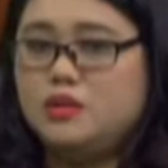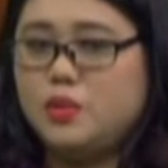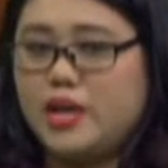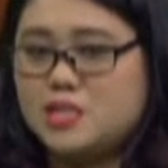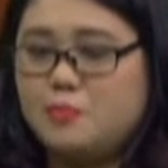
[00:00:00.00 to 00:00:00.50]

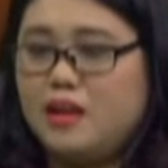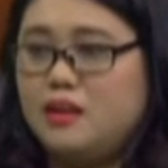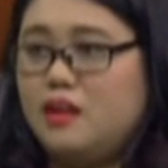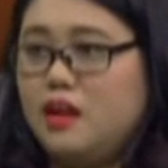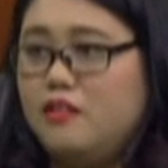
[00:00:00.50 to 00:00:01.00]
expand
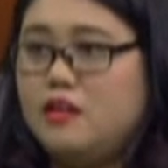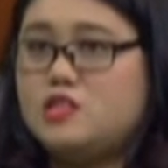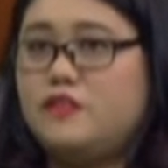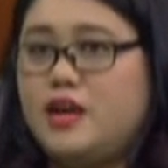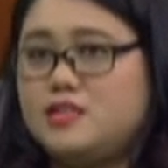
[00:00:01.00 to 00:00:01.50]
in the
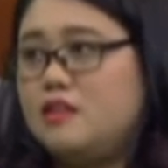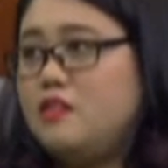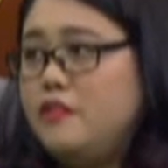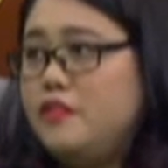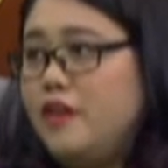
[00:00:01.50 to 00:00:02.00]
areas of arts and
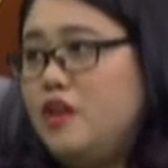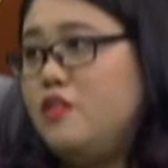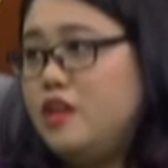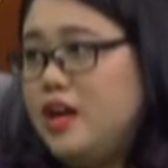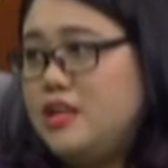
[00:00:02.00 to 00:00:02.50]
craft event
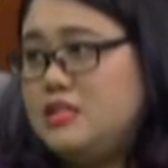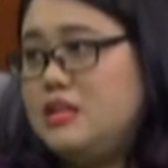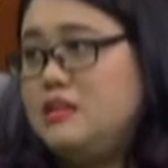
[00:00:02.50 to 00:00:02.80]
organizing,